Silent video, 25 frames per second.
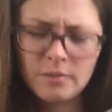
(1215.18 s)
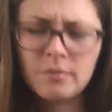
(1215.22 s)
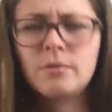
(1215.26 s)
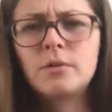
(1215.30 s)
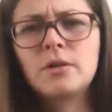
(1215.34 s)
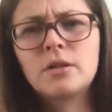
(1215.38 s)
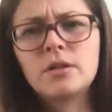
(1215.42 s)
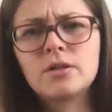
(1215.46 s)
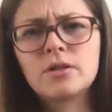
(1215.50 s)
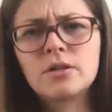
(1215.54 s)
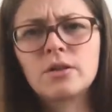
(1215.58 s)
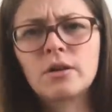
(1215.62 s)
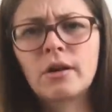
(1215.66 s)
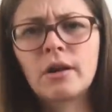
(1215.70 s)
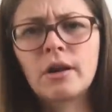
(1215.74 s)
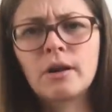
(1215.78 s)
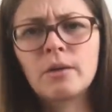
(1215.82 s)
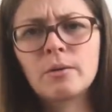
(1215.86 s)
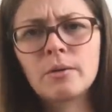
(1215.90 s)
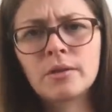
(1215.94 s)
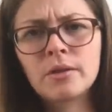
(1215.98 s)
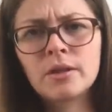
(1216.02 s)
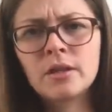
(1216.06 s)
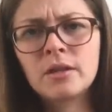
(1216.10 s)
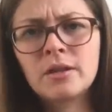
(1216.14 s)
When
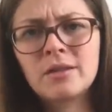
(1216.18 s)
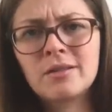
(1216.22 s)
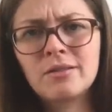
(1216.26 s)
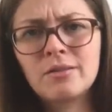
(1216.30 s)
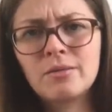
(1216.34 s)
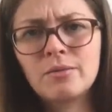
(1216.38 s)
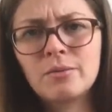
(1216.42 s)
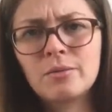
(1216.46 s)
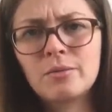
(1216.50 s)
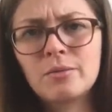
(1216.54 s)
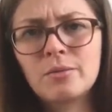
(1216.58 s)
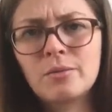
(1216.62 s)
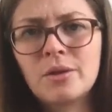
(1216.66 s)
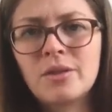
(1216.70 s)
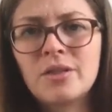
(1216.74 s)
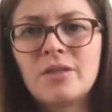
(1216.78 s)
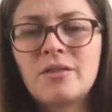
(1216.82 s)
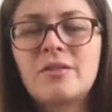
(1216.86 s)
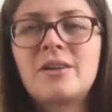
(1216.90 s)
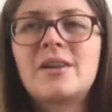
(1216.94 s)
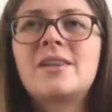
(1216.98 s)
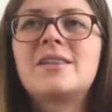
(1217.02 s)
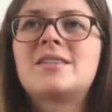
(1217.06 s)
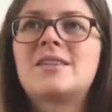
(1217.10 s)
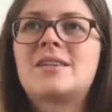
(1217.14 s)
the
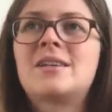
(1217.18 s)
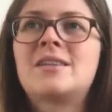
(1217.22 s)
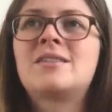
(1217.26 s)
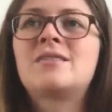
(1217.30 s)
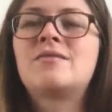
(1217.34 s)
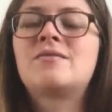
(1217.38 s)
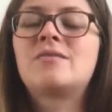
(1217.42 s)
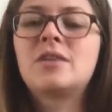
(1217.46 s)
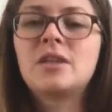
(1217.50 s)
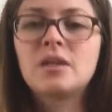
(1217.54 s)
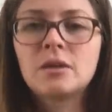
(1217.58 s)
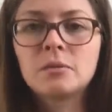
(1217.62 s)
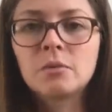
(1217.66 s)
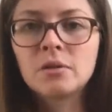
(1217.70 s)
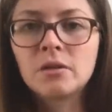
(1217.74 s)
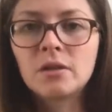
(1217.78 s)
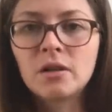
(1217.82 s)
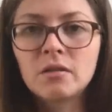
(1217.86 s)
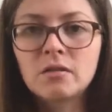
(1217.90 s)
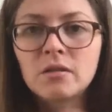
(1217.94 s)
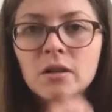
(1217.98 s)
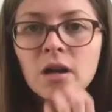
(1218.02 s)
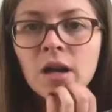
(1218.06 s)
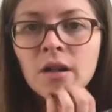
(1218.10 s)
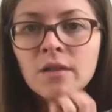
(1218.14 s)
right size of cable
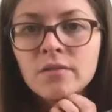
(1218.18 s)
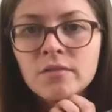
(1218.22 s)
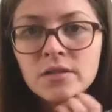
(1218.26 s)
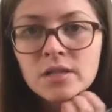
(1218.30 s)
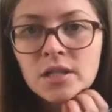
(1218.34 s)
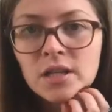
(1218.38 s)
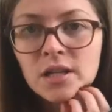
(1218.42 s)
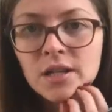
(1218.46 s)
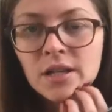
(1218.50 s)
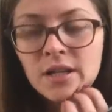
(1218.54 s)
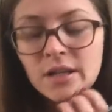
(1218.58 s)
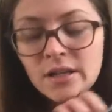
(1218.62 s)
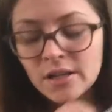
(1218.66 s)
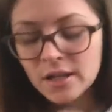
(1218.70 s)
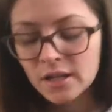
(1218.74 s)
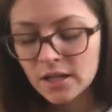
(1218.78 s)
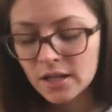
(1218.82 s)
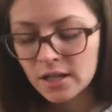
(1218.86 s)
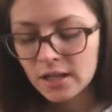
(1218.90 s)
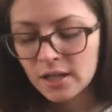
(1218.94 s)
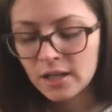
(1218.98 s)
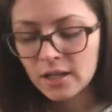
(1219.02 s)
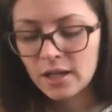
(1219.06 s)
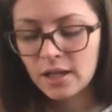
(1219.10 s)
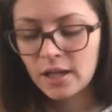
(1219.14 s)
arrives.
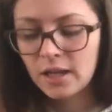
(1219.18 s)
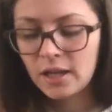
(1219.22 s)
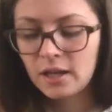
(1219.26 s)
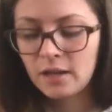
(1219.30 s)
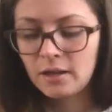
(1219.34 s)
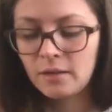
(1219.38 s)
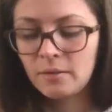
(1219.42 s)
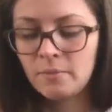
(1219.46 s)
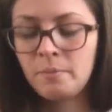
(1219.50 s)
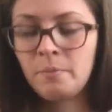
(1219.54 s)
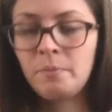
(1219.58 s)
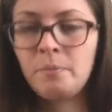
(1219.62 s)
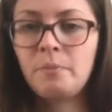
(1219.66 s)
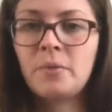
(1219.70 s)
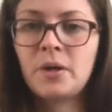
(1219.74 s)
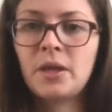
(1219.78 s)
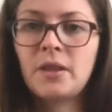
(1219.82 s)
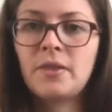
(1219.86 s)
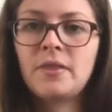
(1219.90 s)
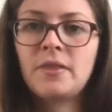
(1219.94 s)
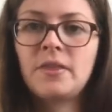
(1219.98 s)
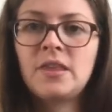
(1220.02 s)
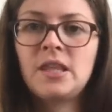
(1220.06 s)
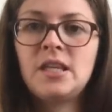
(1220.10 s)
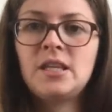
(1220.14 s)
But
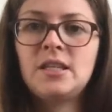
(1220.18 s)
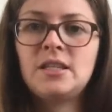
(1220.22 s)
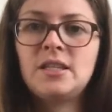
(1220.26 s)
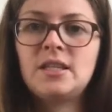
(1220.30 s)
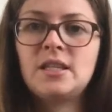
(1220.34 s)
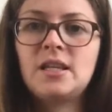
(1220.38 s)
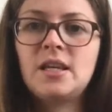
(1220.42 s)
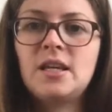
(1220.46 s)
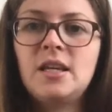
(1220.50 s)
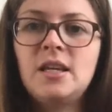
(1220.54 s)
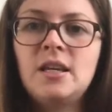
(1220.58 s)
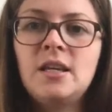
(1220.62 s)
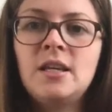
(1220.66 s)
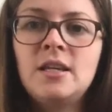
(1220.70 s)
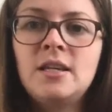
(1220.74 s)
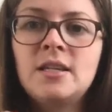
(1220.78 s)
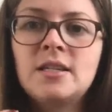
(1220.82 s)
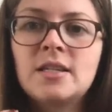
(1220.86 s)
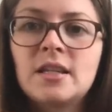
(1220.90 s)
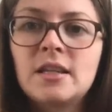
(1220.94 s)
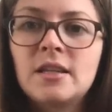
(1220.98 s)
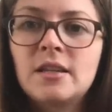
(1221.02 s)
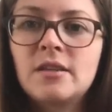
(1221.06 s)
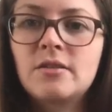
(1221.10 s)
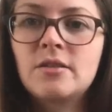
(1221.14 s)
this is
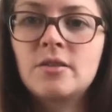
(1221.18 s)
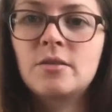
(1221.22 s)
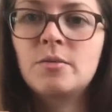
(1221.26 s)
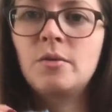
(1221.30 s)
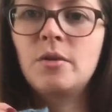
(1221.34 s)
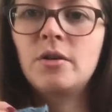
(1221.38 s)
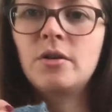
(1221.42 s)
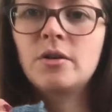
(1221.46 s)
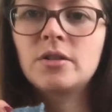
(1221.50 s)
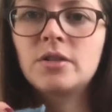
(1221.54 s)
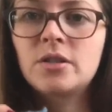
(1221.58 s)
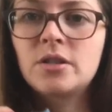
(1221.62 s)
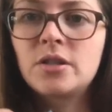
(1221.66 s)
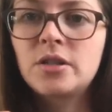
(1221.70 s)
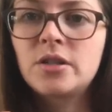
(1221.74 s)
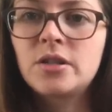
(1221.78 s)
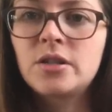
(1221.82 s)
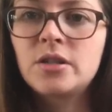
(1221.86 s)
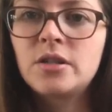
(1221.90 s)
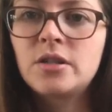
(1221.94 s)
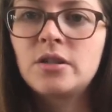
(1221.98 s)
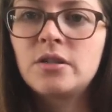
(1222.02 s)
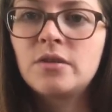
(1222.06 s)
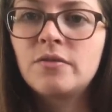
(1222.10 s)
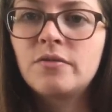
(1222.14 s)
a little
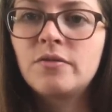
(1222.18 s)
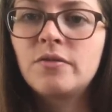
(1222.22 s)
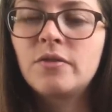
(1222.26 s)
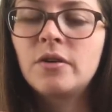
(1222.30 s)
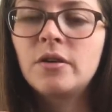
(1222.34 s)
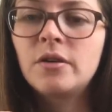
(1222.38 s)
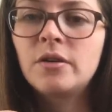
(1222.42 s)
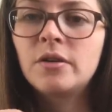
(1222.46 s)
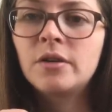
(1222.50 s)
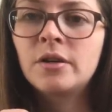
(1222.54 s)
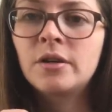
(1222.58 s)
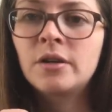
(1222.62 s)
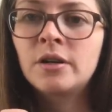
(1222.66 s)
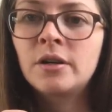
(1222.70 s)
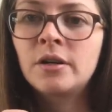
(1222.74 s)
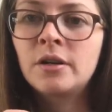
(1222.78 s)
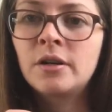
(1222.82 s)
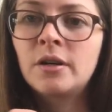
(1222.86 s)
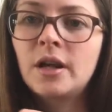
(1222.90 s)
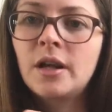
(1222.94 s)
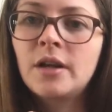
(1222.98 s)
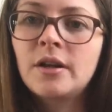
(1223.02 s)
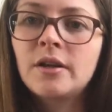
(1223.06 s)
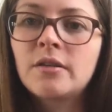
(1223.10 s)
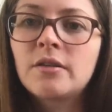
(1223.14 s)
swatch
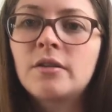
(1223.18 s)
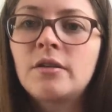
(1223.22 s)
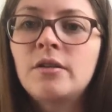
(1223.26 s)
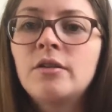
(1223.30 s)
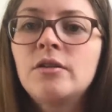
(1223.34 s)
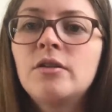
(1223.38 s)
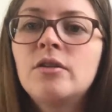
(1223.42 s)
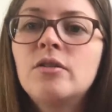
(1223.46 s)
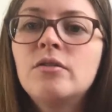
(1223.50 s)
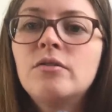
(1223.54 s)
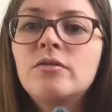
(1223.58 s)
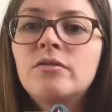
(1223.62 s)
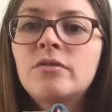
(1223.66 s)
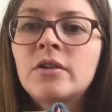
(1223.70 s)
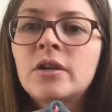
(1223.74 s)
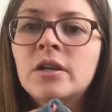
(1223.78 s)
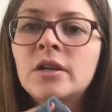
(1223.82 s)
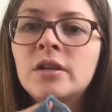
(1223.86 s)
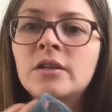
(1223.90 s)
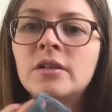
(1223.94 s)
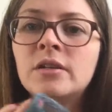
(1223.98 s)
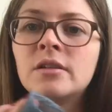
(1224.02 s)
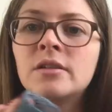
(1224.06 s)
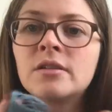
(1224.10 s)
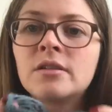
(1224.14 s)
for another no
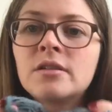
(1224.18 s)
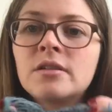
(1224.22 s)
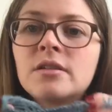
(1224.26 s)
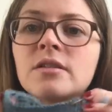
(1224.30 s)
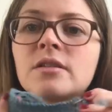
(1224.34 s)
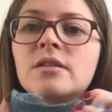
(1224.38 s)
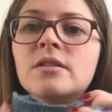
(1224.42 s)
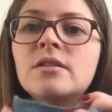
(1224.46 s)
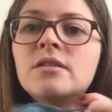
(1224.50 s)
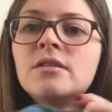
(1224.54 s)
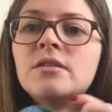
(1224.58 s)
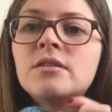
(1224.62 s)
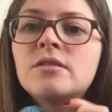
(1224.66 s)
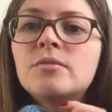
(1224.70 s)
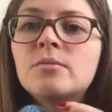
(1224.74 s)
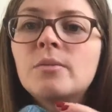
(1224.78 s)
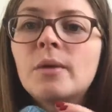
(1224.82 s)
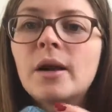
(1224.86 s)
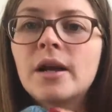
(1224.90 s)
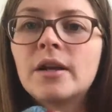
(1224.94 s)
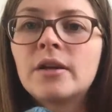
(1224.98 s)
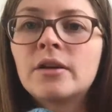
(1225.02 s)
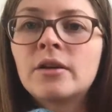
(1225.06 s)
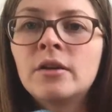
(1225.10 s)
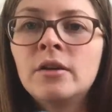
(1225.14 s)
frills
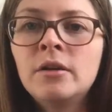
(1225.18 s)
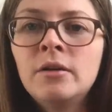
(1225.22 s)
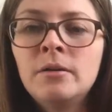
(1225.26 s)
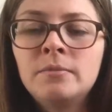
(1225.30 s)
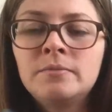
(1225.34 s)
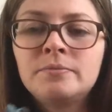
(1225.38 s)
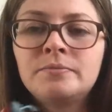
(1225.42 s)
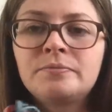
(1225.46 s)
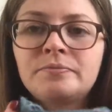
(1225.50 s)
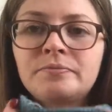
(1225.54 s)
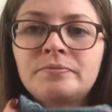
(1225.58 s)
sweater.